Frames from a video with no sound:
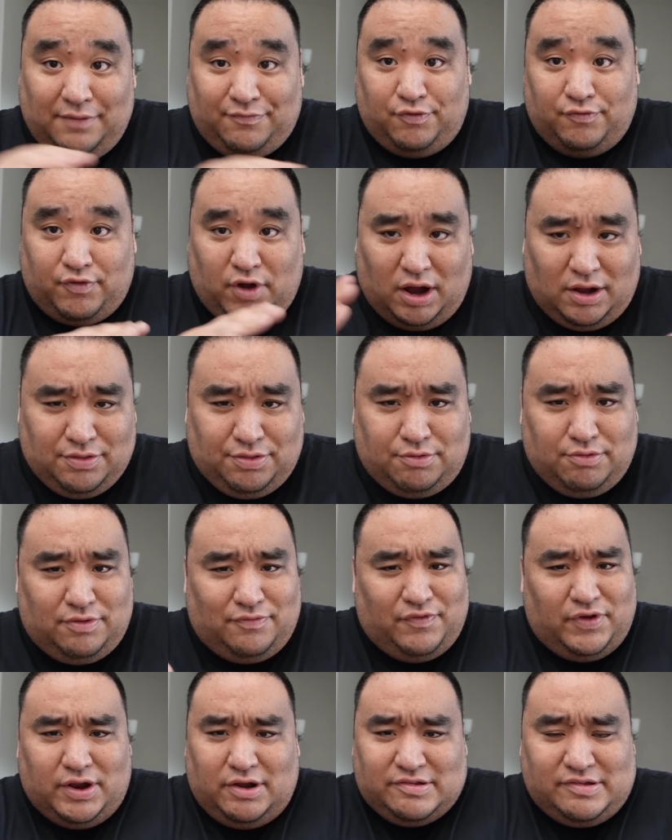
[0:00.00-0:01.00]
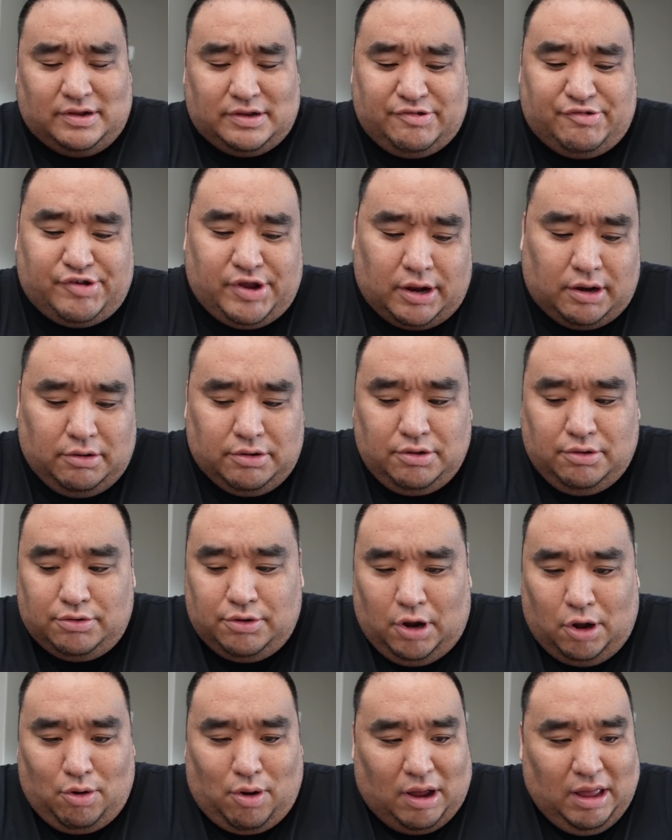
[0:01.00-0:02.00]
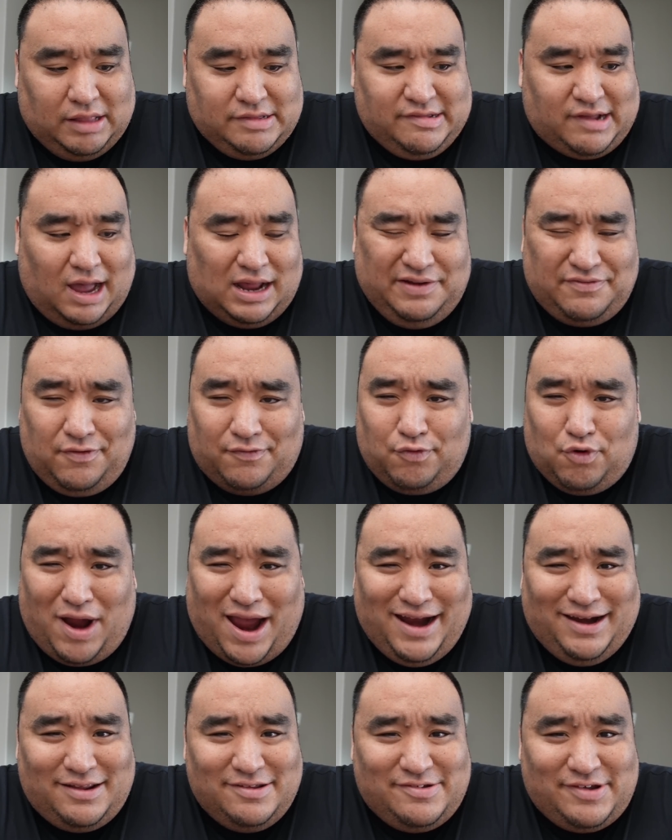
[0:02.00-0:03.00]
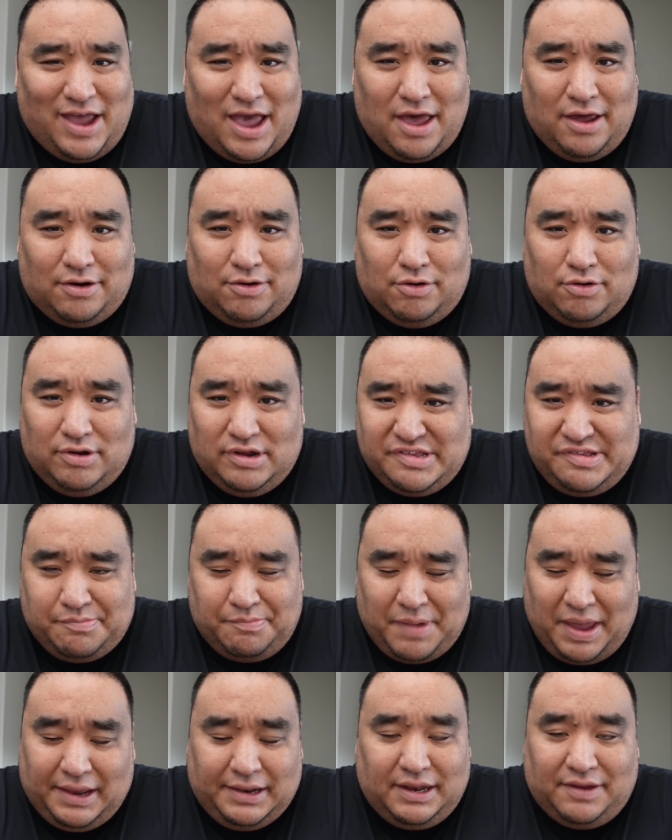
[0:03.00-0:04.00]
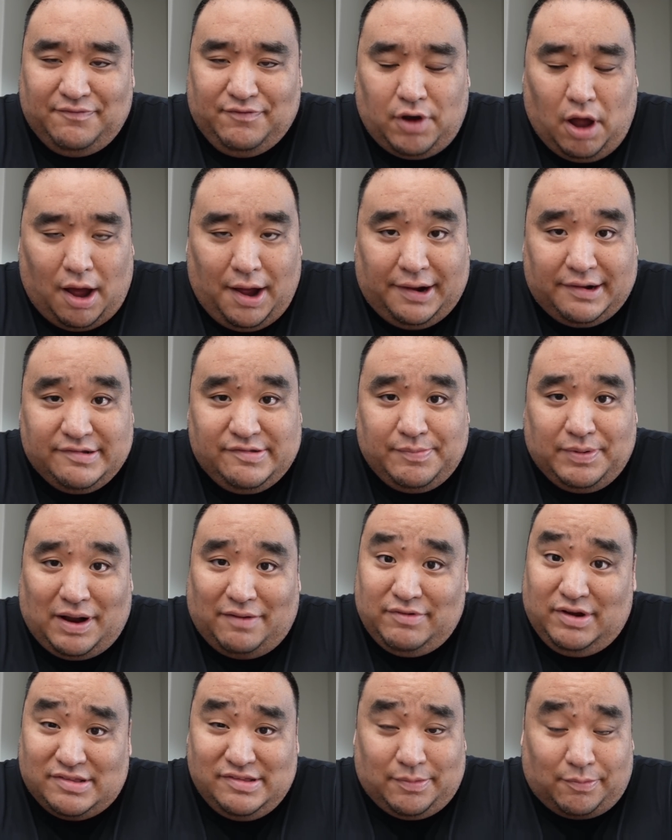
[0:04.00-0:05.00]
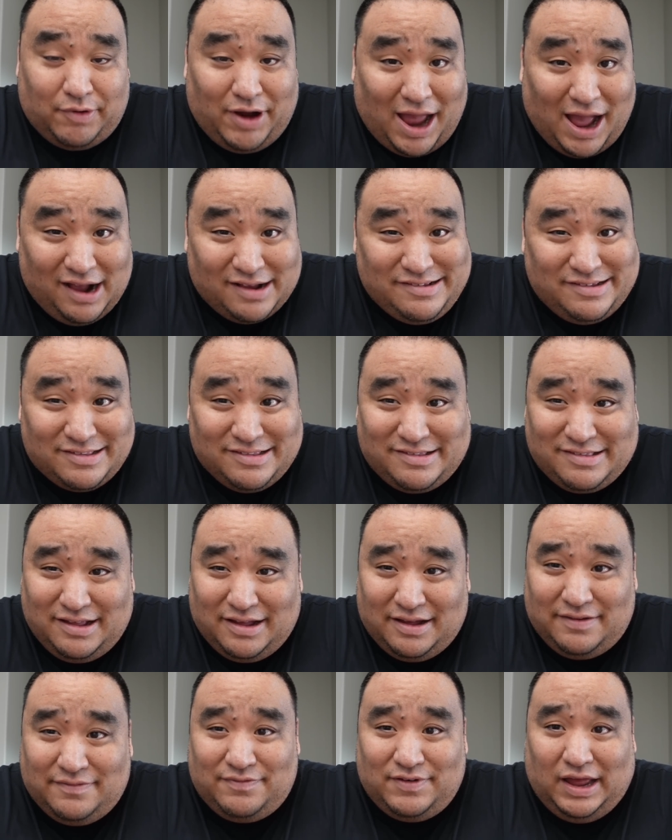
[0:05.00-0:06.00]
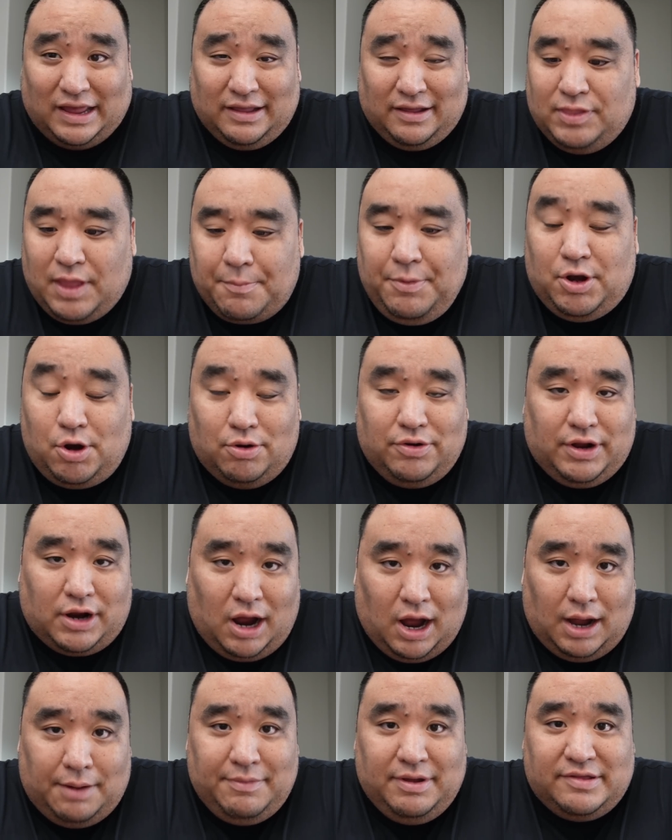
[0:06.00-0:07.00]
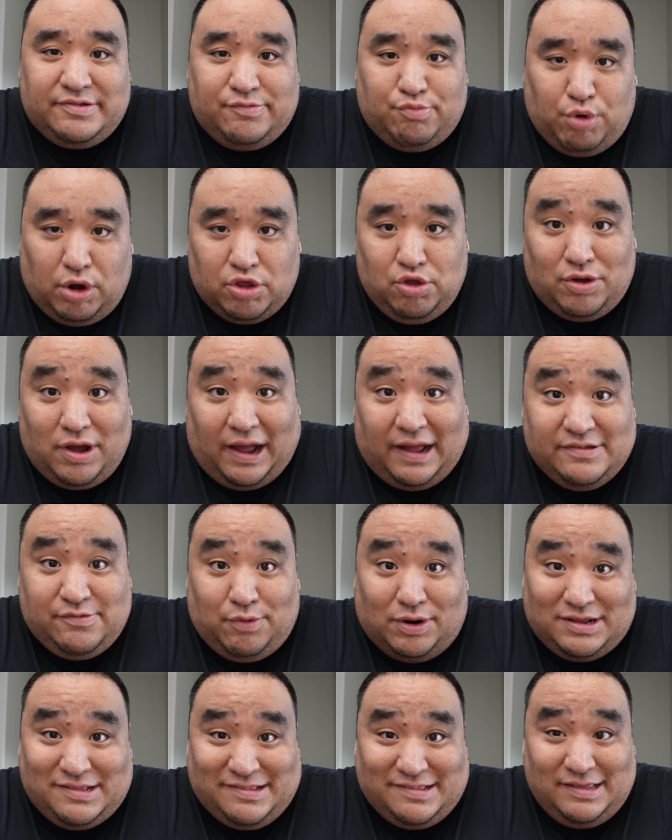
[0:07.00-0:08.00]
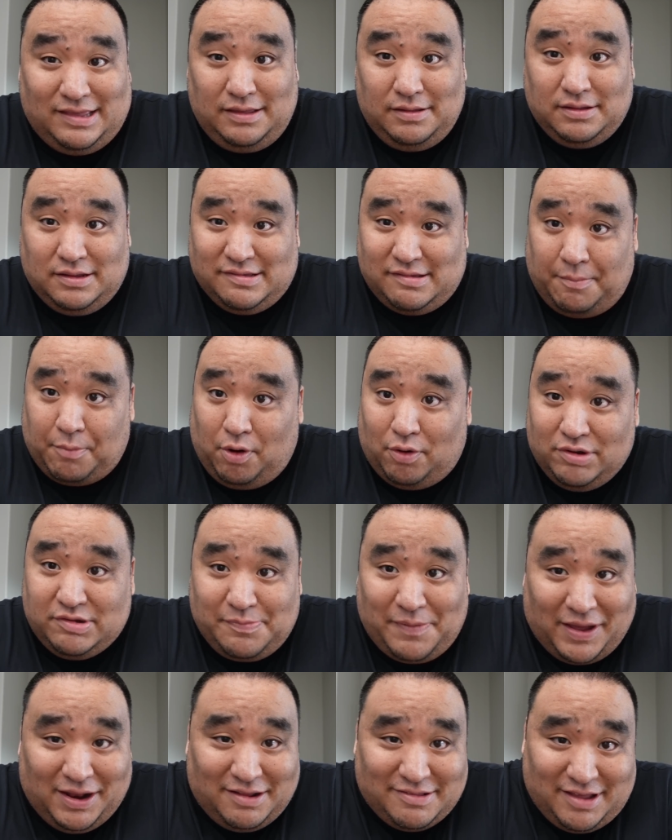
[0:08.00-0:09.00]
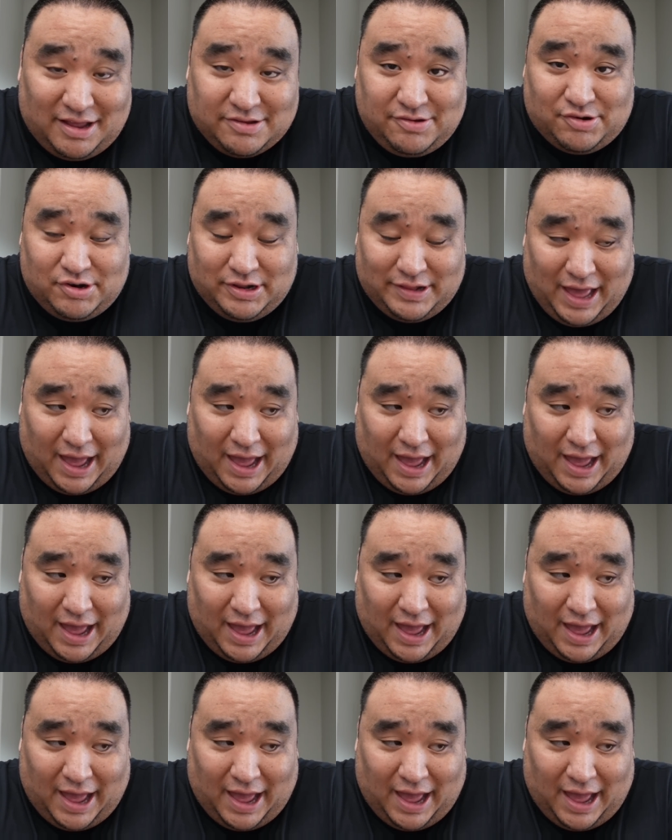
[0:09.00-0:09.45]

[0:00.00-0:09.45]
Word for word: if you've gone through the videos on this channel, you'll know uh, it's kind of a variety channel. It's mainly vlogs, but I've done some reaction stuff. Like, let me know in the comments what you guys wanna see, because I'm always paying attention